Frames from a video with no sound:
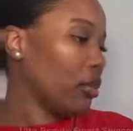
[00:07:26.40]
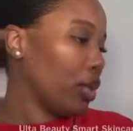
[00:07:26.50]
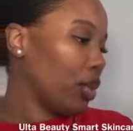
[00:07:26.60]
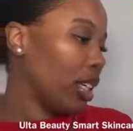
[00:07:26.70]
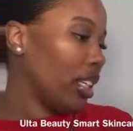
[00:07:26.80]

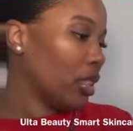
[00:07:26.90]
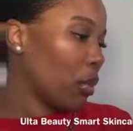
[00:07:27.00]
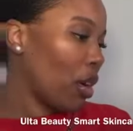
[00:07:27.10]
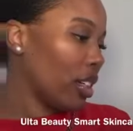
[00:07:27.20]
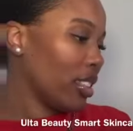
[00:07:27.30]
Beauty
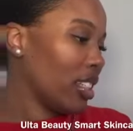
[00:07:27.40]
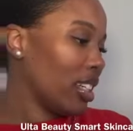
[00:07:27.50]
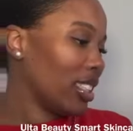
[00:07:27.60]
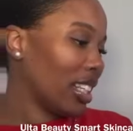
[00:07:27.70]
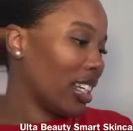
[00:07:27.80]
Smart
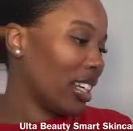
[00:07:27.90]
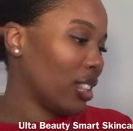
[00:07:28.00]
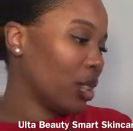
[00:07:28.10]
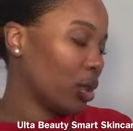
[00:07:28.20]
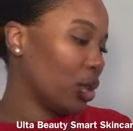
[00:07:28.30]
Skincare
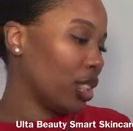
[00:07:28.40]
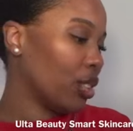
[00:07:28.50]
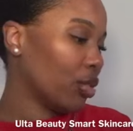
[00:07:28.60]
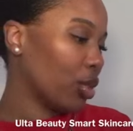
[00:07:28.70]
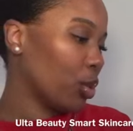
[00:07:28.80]
Solutions
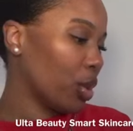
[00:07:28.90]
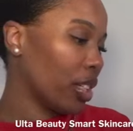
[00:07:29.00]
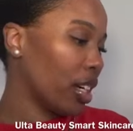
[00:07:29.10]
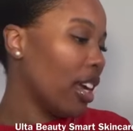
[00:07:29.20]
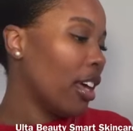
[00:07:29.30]

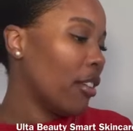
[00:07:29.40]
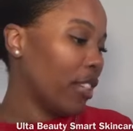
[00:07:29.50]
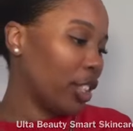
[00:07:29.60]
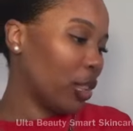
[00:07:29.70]
Rosewater Facial